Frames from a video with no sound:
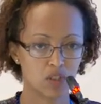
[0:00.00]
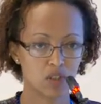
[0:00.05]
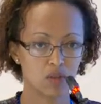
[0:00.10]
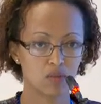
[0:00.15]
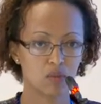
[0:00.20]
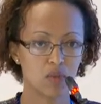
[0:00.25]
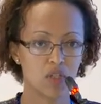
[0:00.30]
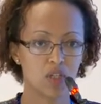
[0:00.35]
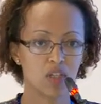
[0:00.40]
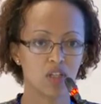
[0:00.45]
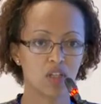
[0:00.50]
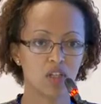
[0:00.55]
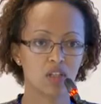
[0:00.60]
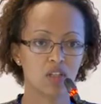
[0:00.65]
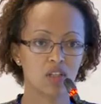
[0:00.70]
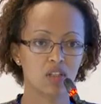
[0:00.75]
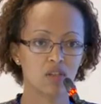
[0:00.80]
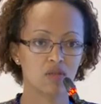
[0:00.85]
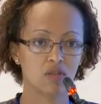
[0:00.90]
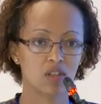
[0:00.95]
bring
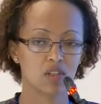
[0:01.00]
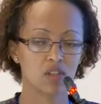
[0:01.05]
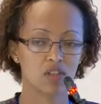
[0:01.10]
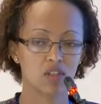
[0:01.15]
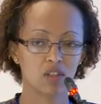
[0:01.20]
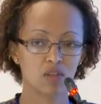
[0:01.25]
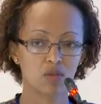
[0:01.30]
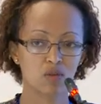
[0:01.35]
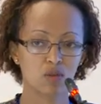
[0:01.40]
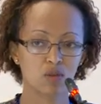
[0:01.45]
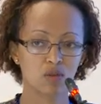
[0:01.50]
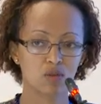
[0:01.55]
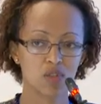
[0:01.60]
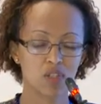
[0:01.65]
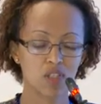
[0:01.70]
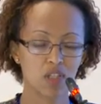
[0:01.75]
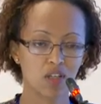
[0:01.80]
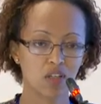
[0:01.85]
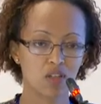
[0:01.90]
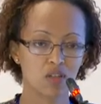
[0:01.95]
in different sets of
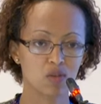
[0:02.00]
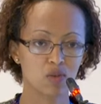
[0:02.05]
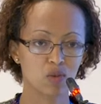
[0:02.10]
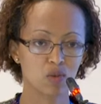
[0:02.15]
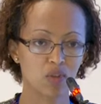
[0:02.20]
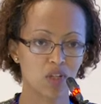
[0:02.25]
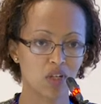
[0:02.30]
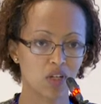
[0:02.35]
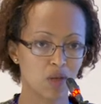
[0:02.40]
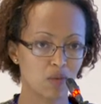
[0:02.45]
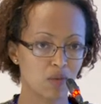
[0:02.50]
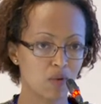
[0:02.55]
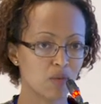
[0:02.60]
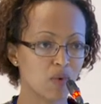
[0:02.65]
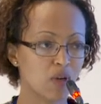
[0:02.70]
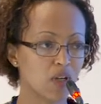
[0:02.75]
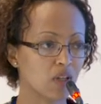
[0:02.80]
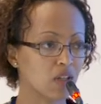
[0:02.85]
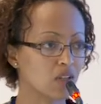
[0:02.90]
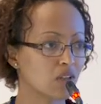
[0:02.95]
skills to the labor
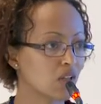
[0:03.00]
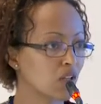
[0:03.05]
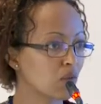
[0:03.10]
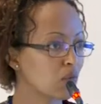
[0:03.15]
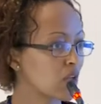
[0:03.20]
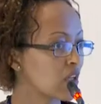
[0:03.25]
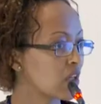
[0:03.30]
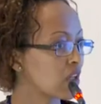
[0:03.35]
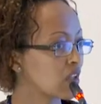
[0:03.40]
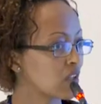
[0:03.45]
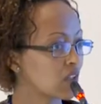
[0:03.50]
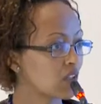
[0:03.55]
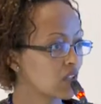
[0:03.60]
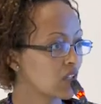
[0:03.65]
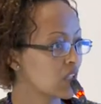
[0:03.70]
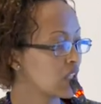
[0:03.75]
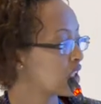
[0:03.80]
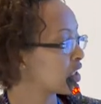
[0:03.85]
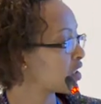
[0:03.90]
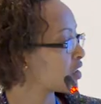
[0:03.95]
market than men, and
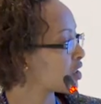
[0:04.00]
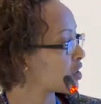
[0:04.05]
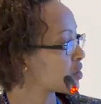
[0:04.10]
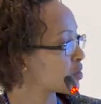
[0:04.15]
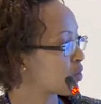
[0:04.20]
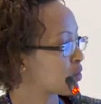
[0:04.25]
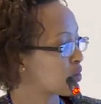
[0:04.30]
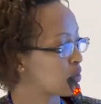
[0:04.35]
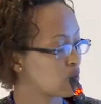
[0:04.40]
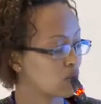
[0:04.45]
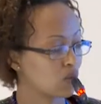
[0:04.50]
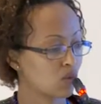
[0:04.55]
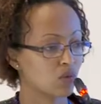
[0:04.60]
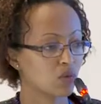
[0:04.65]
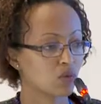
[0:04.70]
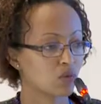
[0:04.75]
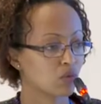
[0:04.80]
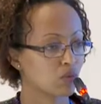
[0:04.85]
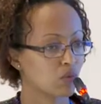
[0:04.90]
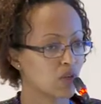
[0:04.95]
there's
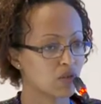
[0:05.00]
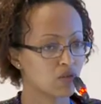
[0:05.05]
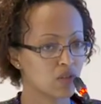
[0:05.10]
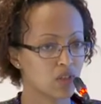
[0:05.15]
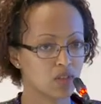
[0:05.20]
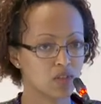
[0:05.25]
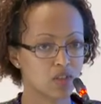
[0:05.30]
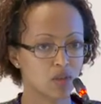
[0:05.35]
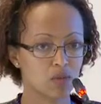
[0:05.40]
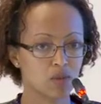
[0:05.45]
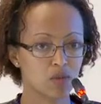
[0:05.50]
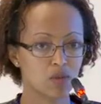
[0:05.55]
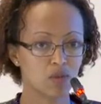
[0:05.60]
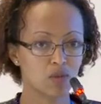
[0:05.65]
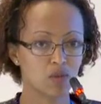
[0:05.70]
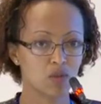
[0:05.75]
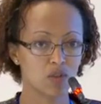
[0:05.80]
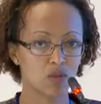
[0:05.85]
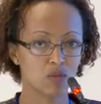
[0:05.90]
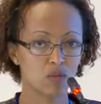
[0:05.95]
no perfect
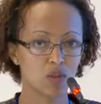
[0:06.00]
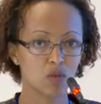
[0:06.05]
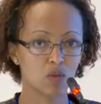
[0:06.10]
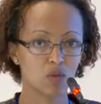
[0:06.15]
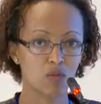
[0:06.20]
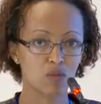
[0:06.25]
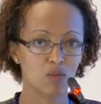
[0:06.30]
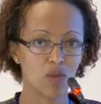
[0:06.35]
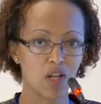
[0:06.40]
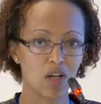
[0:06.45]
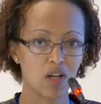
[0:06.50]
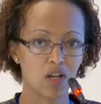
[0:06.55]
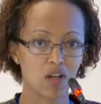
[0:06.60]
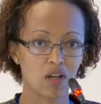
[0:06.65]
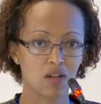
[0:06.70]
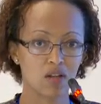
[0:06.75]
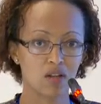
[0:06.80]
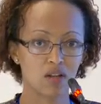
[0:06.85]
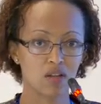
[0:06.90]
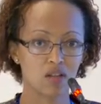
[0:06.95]
substitution between male
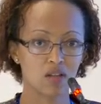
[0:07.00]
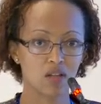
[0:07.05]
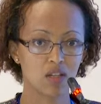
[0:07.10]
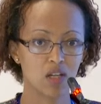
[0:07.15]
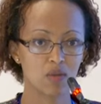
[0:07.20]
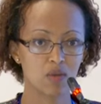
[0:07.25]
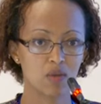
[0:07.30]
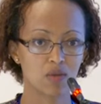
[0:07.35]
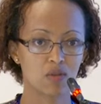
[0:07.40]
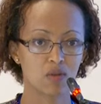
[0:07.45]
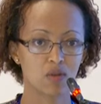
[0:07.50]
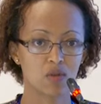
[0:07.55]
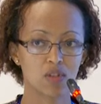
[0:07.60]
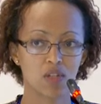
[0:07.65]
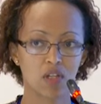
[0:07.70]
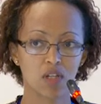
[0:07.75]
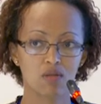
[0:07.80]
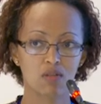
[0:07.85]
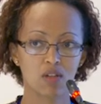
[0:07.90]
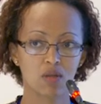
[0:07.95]
labor force
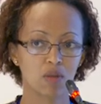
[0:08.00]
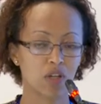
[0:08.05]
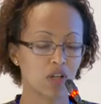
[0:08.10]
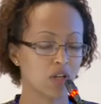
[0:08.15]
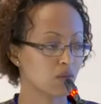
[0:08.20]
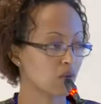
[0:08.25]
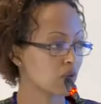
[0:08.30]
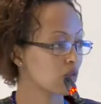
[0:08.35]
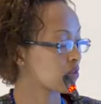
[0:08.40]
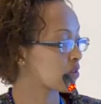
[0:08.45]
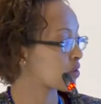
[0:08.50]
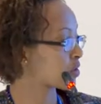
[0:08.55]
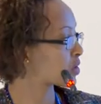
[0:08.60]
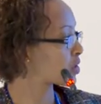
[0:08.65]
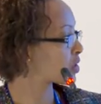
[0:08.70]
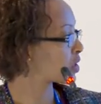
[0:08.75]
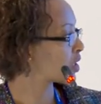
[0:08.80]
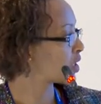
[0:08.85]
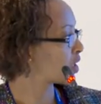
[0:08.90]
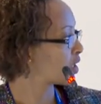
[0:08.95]
and female labor
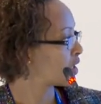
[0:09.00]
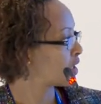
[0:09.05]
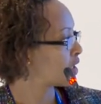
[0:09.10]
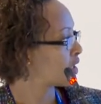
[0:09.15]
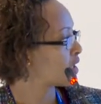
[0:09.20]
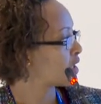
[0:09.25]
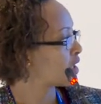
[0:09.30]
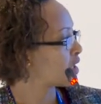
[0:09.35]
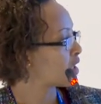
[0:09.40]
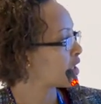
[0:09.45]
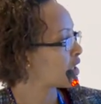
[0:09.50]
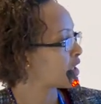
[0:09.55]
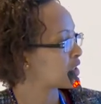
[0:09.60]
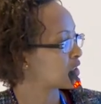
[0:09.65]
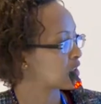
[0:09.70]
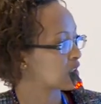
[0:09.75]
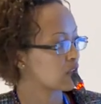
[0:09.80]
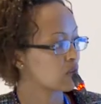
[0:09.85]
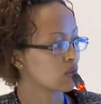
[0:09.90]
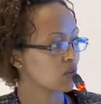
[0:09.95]
force.
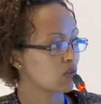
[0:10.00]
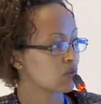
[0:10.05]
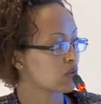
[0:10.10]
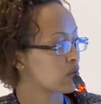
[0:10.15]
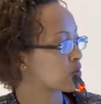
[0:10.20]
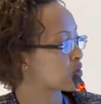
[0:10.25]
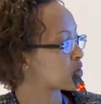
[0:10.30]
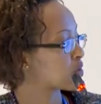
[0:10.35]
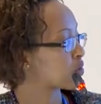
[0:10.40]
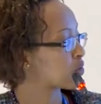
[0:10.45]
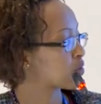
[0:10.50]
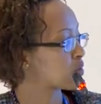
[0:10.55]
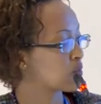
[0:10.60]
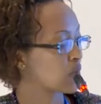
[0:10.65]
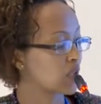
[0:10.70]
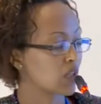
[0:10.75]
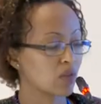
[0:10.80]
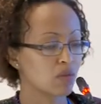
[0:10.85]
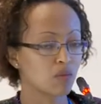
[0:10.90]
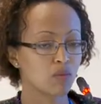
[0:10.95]
And then, of course,
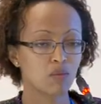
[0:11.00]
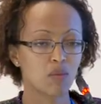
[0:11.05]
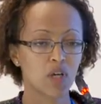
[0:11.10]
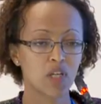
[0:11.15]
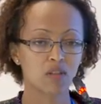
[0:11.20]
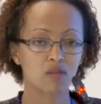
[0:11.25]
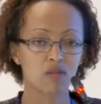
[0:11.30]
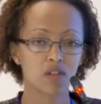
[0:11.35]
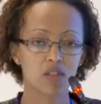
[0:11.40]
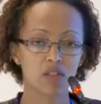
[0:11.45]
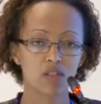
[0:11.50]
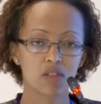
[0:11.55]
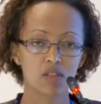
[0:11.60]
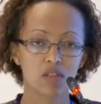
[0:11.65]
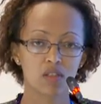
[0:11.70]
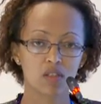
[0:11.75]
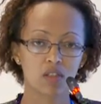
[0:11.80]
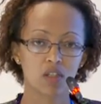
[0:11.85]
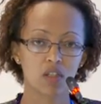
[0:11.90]
women might face